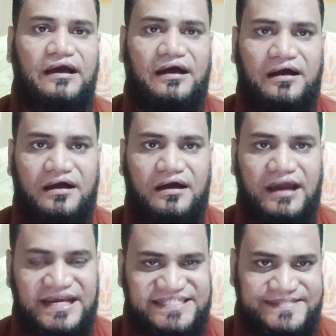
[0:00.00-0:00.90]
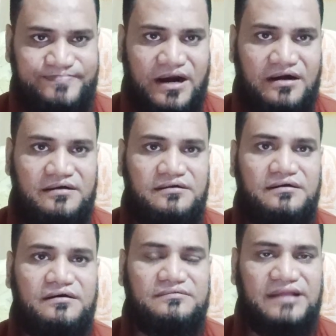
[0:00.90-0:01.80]
expert,
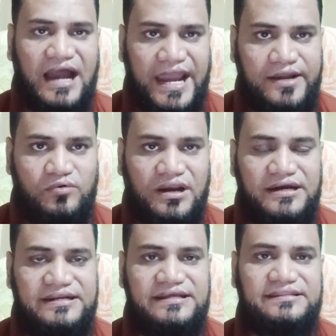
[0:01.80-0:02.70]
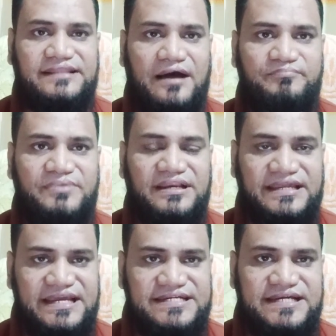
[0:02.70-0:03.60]
the high quality thumbnail
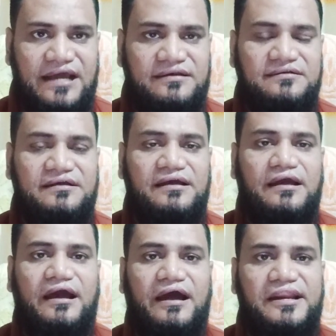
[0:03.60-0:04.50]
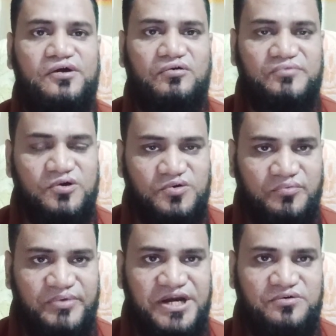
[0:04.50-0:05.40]
creation and your
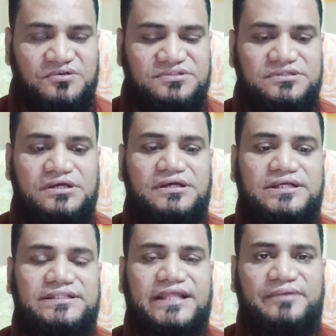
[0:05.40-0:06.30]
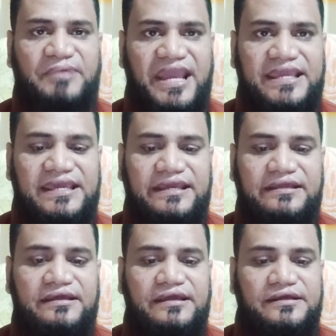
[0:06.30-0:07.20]
YouTube videos, then
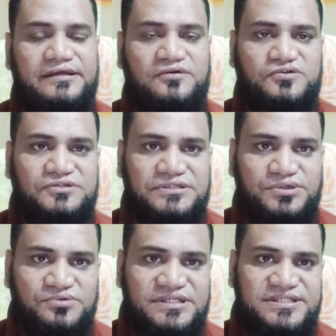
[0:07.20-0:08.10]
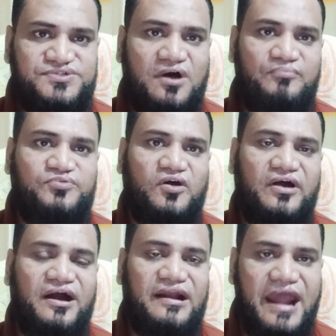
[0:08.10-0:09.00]
making your user
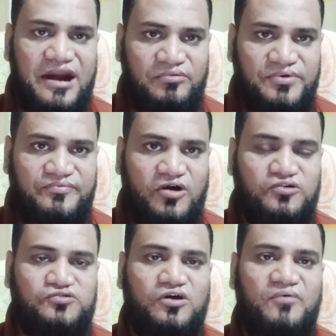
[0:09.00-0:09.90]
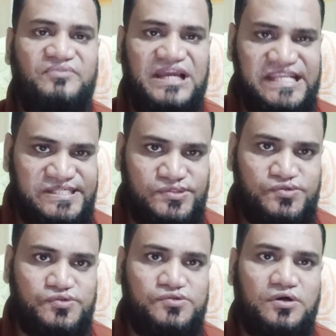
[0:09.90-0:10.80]
software Adobe Photoshop,
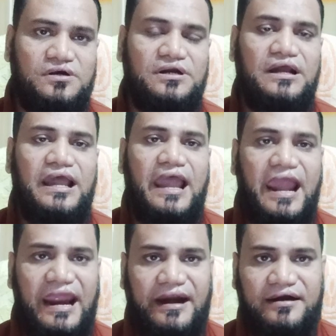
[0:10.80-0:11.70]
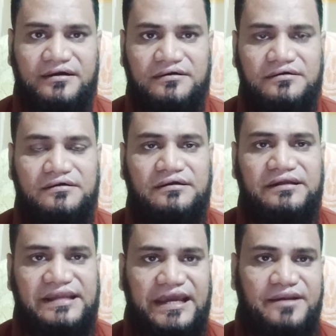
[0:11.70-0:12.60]
Illustrator and
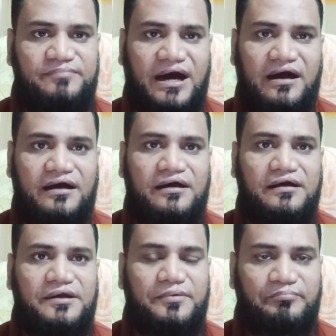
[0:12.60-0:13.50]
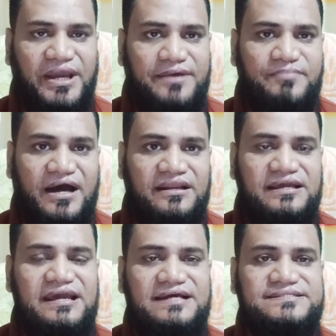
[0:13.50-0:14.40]
Canva,
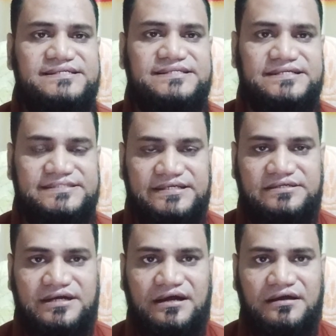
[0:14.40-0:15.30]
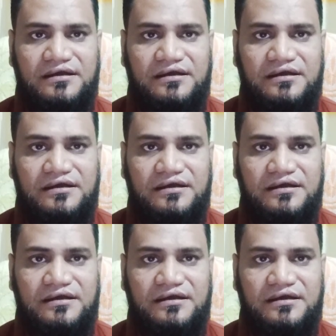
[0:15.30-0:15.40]
PicMonkey, etc. etc.